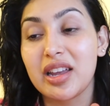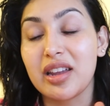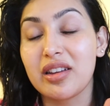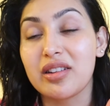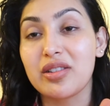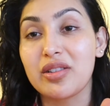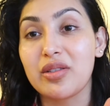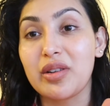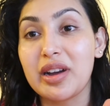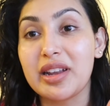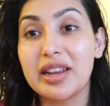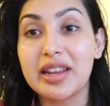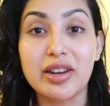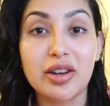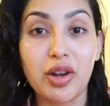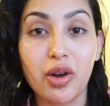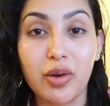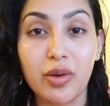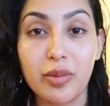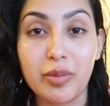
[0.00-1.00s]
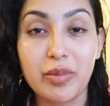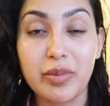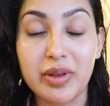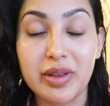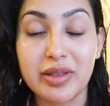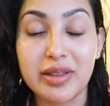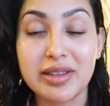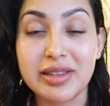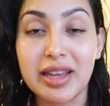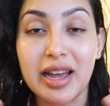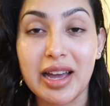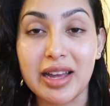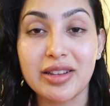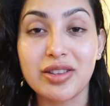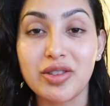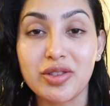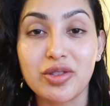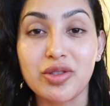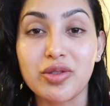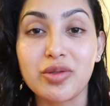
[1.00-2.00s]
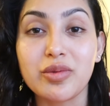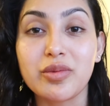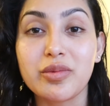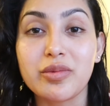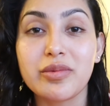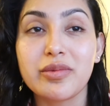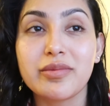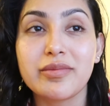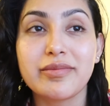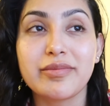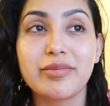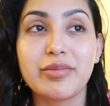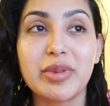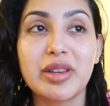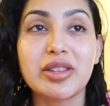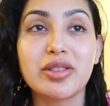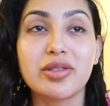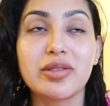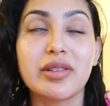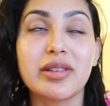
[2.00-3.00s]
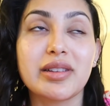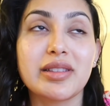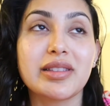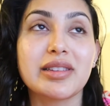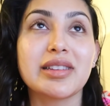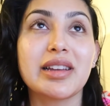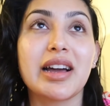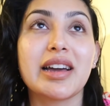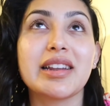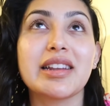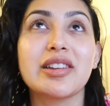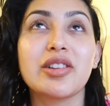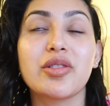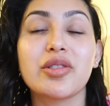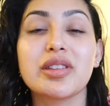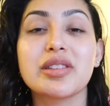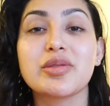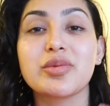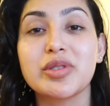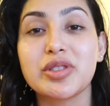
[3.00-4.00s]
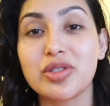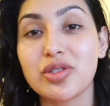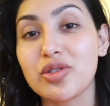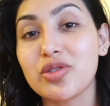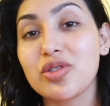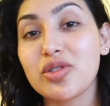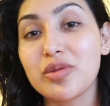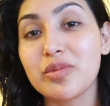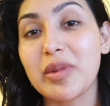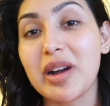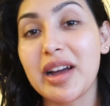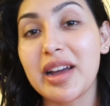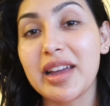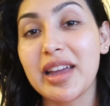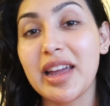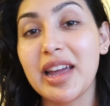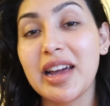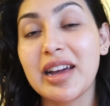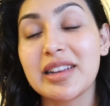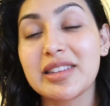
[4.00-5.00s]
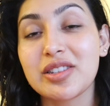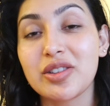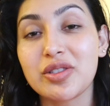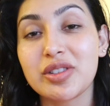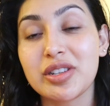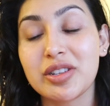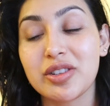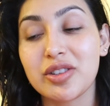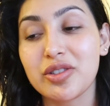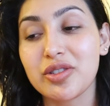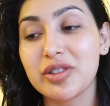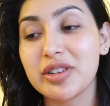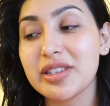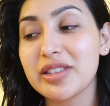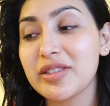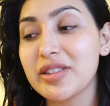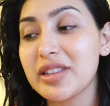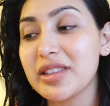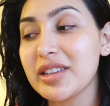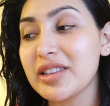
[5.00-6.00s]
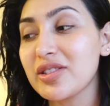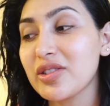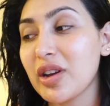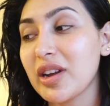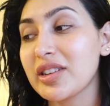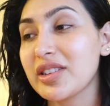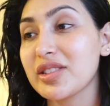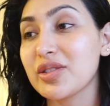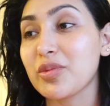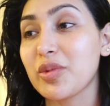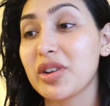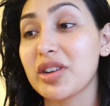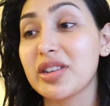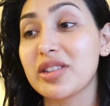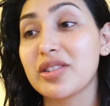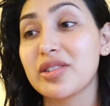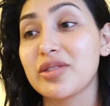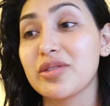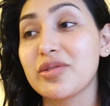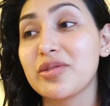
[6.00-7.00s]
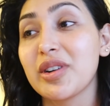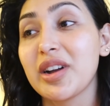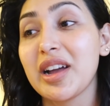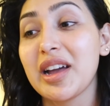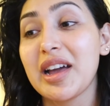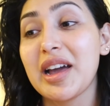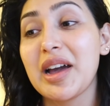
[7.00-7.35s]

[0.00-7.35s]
you know, I didn't know this had to do, be, this, I didn't know this was due to my tilted uterus or anything, so I just wanted to